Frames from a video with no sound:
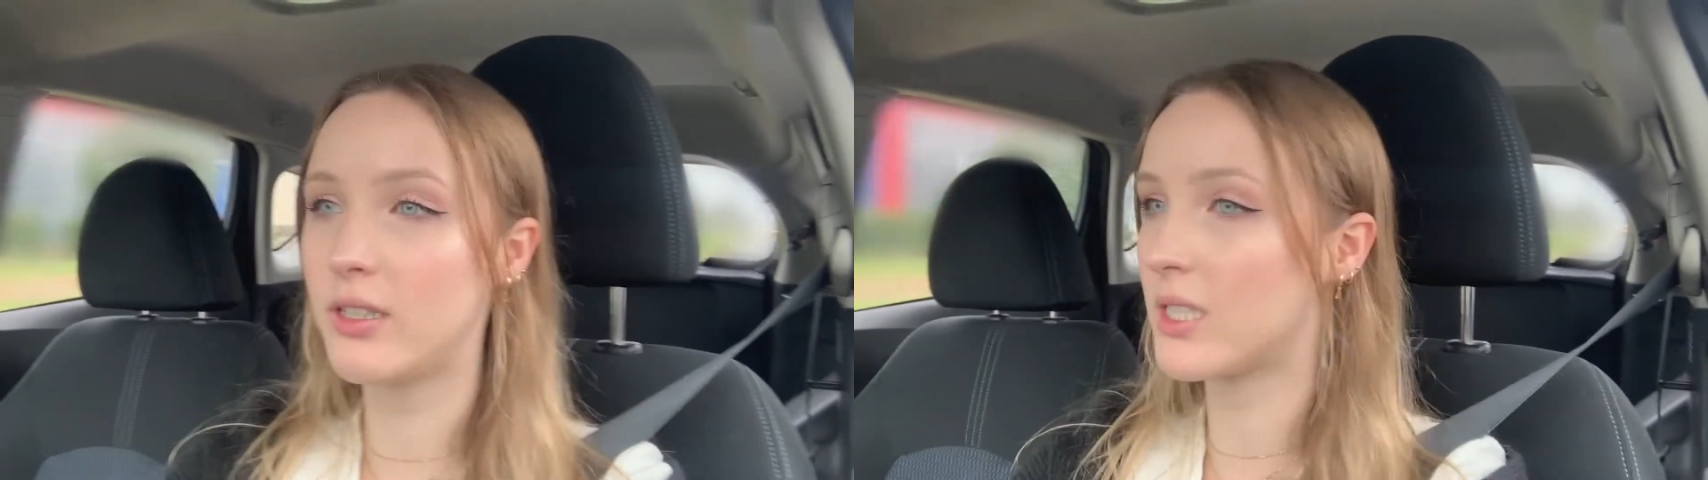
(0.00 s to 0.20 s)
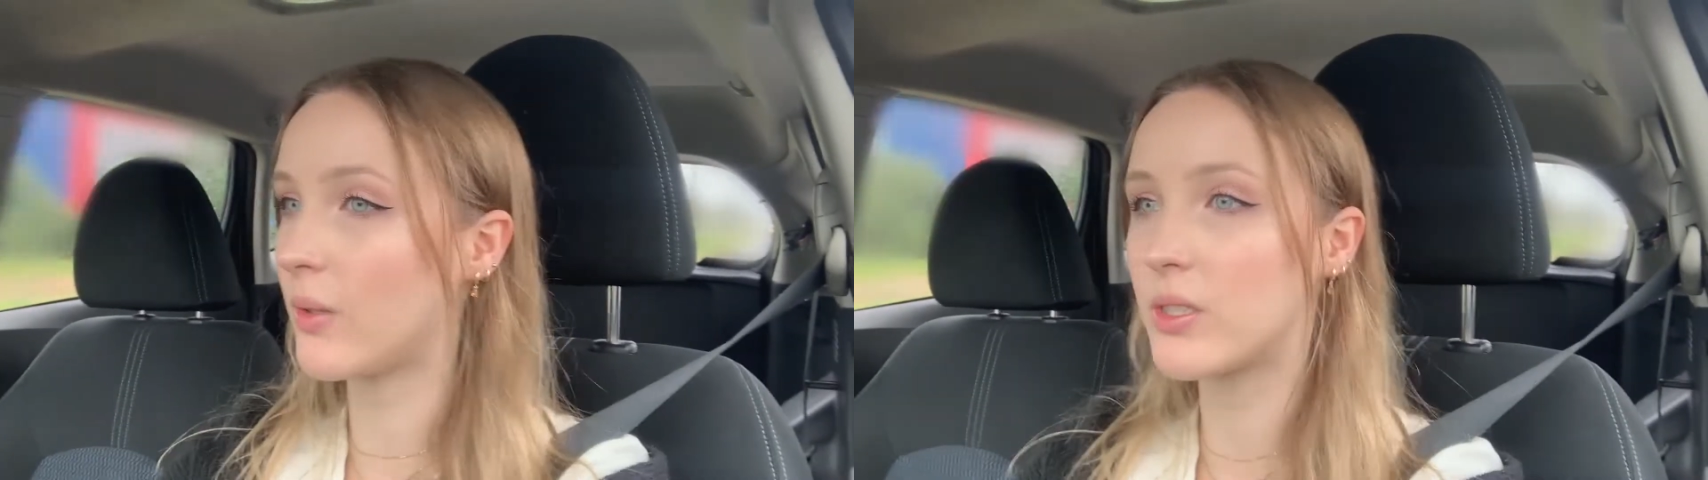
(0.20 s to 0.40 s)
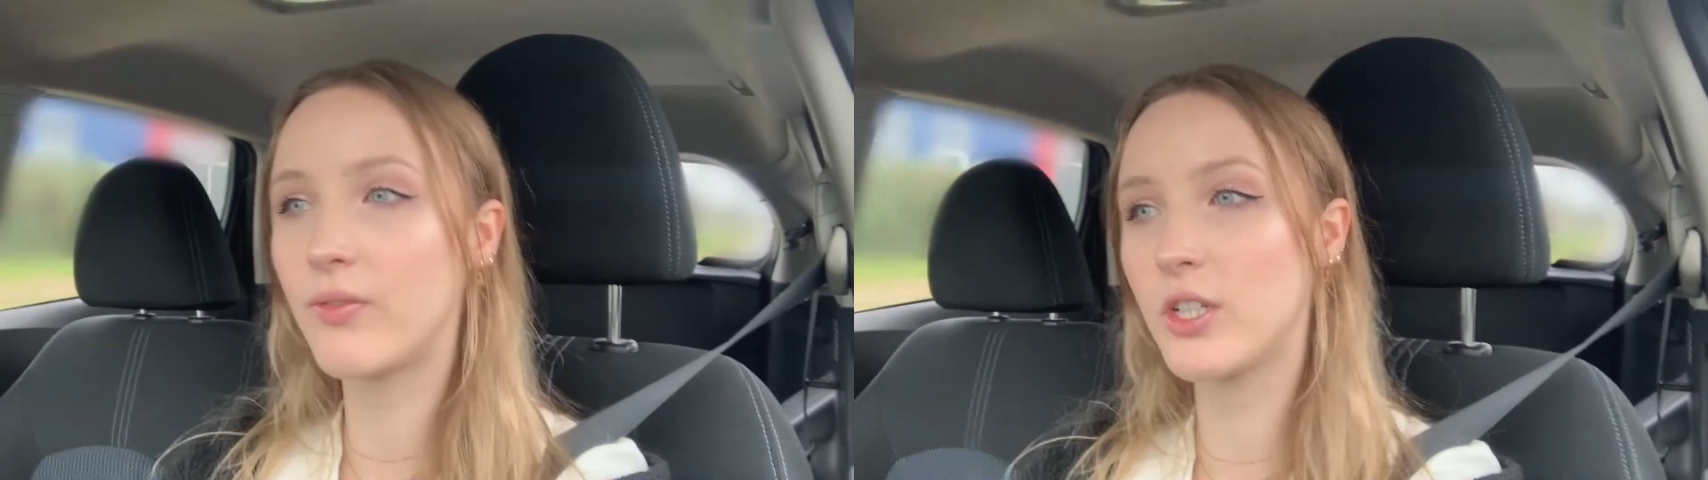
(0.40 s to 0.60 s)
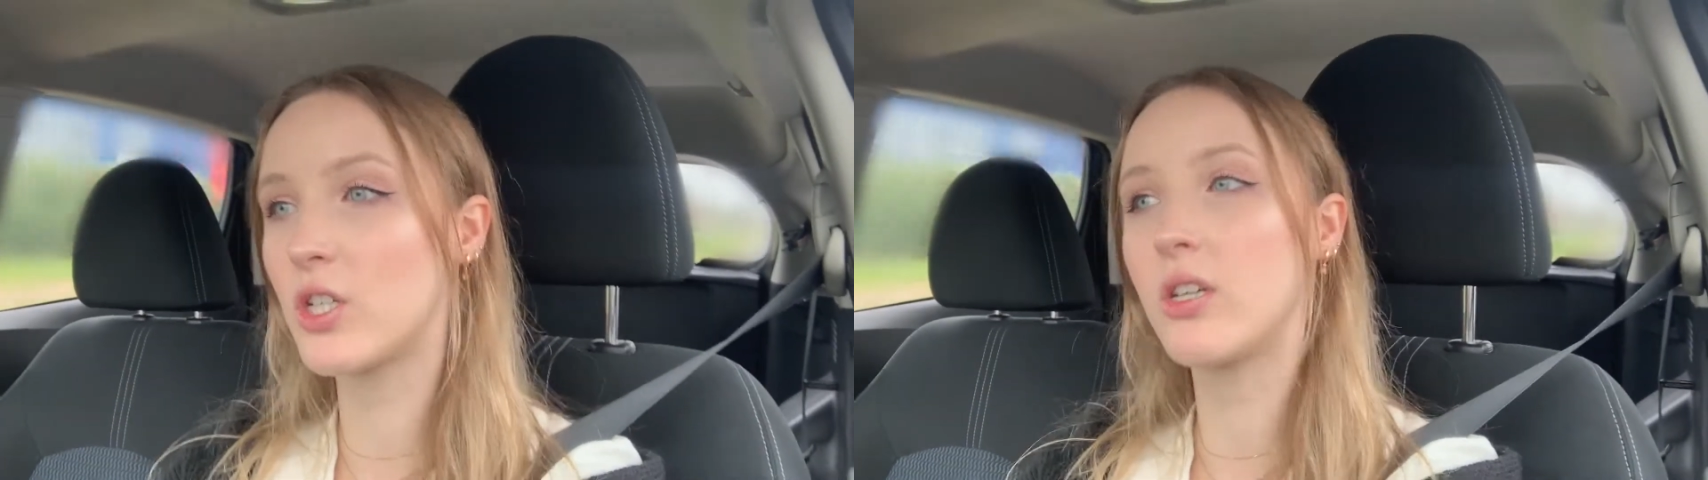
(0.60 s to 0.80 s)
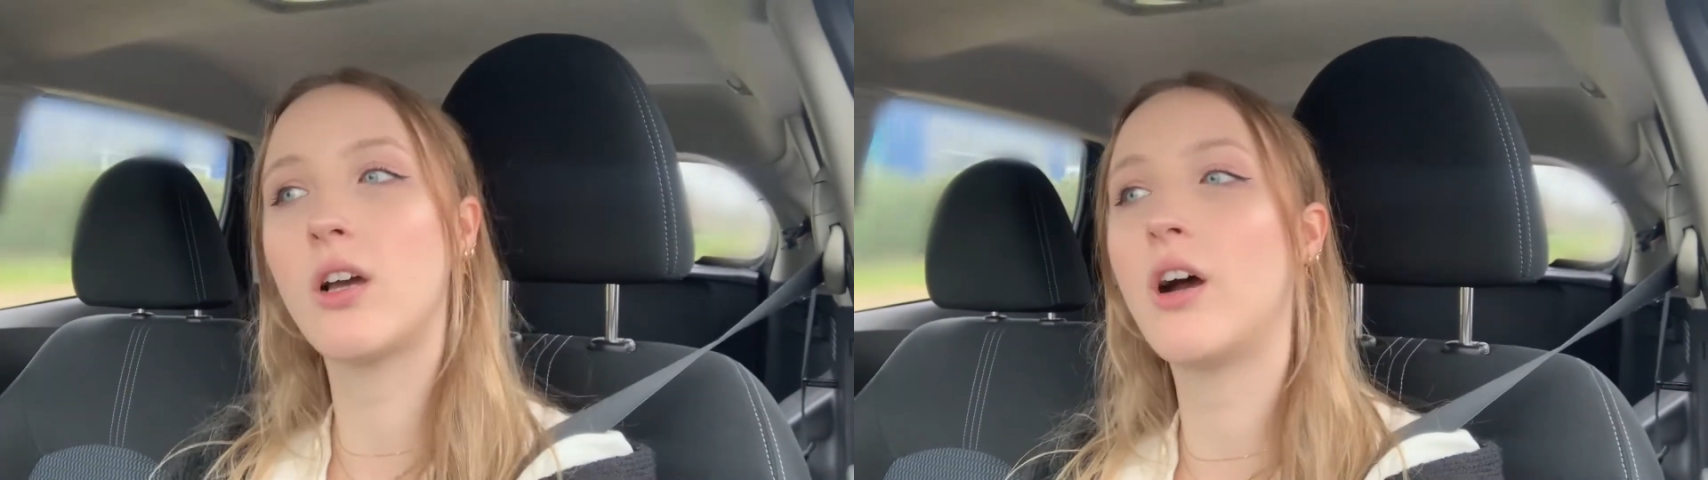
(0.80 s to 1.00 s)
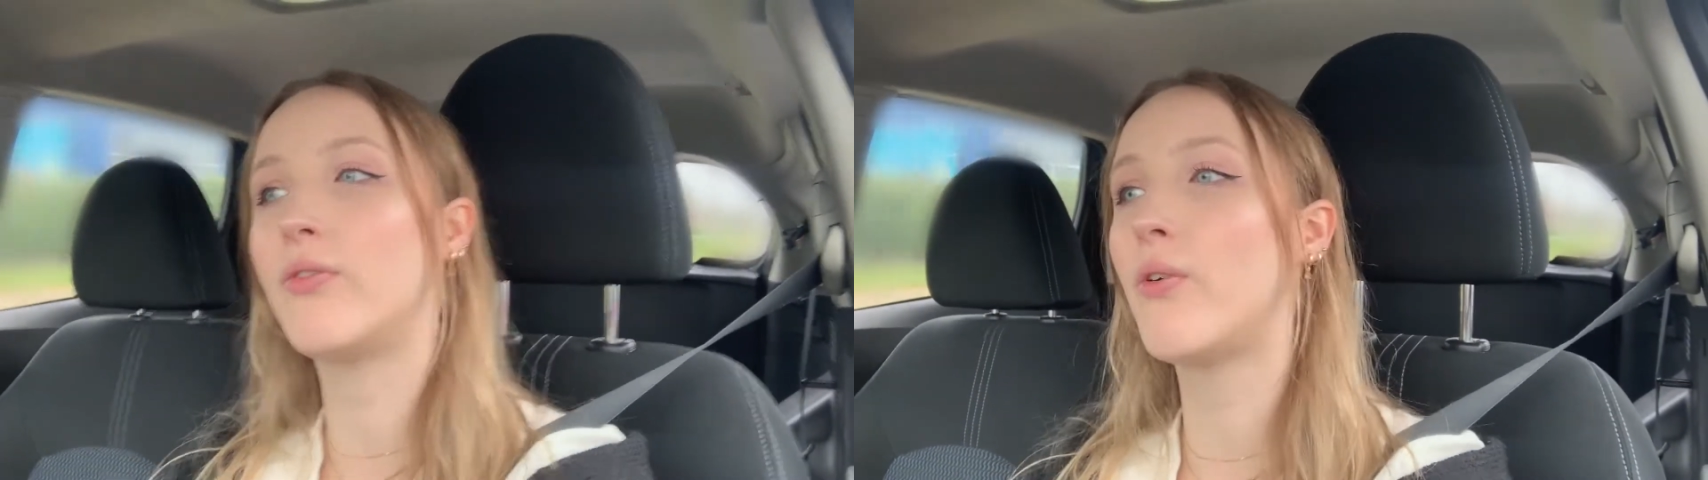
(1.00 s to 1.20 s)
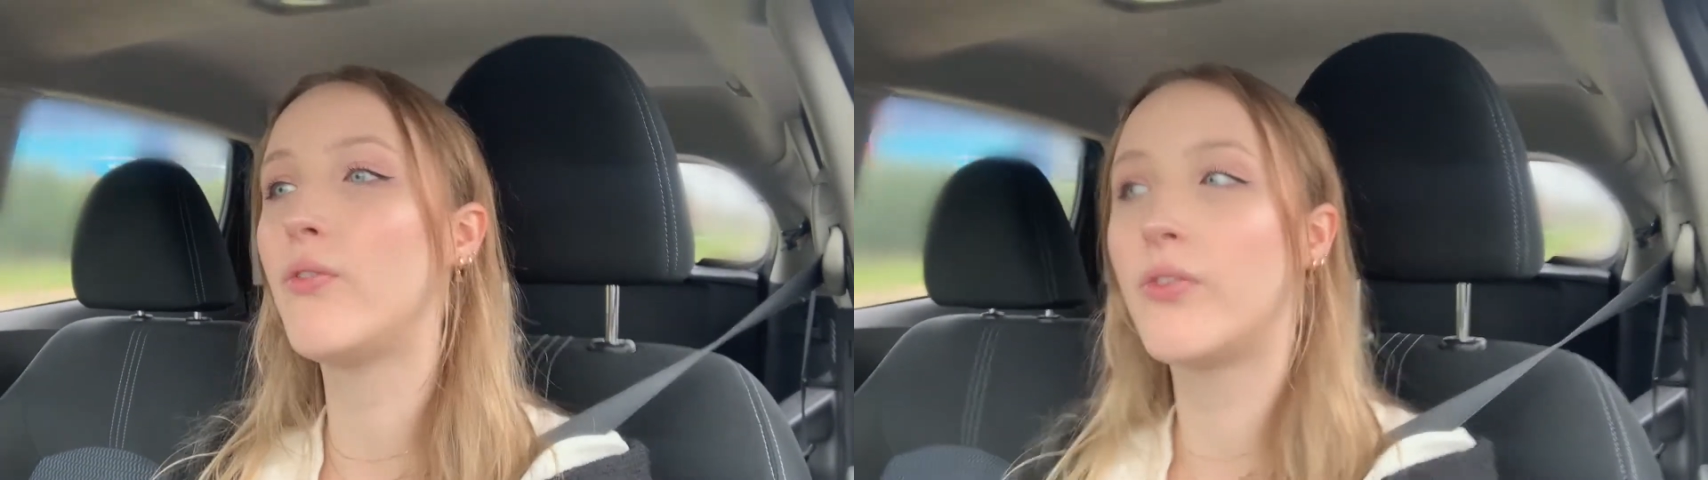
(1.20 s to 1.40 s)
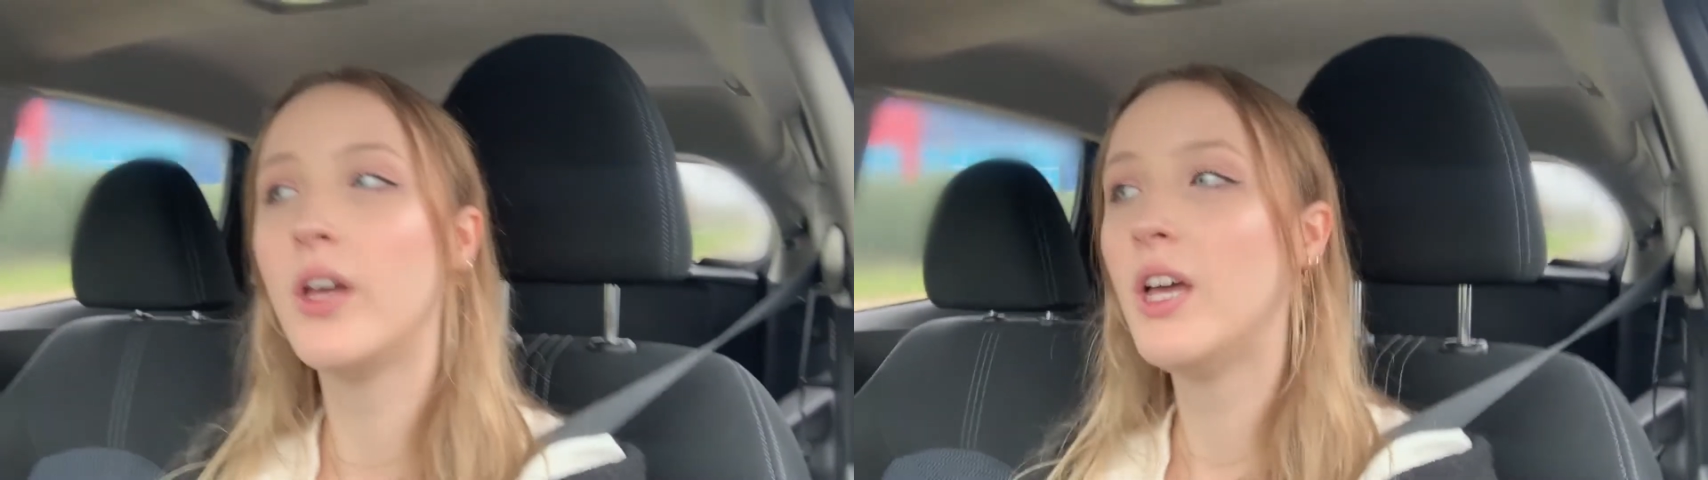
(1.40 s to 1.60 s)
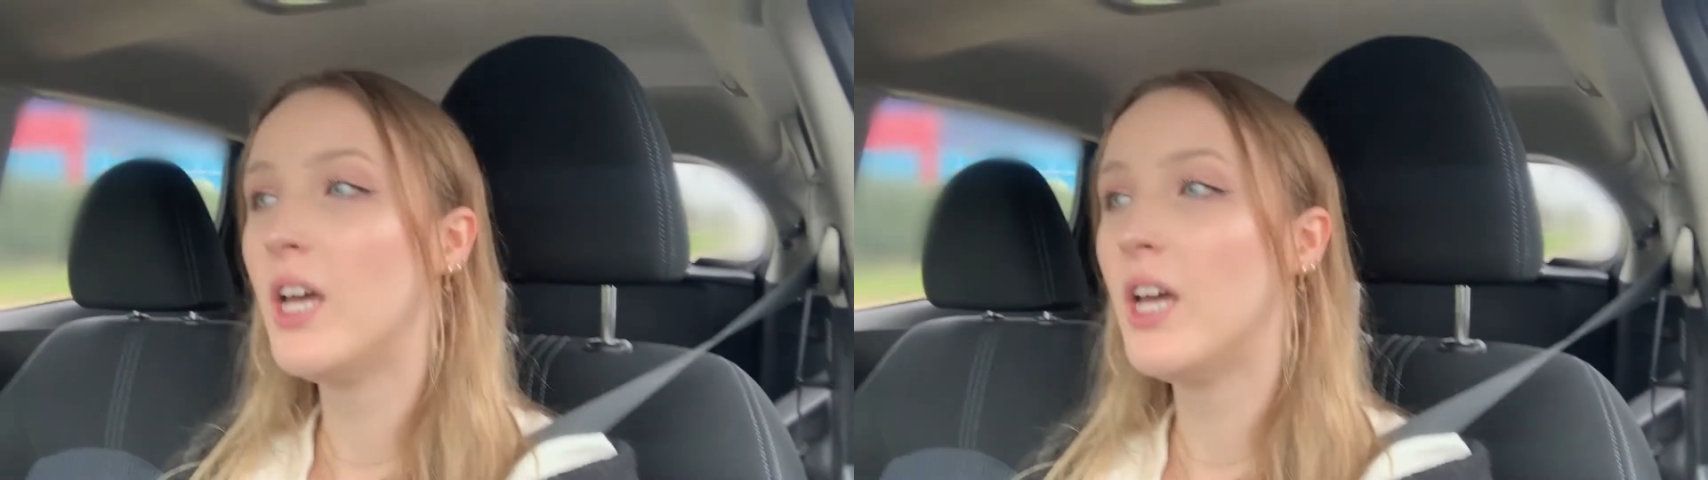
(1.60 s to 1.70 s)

self-sufficient off of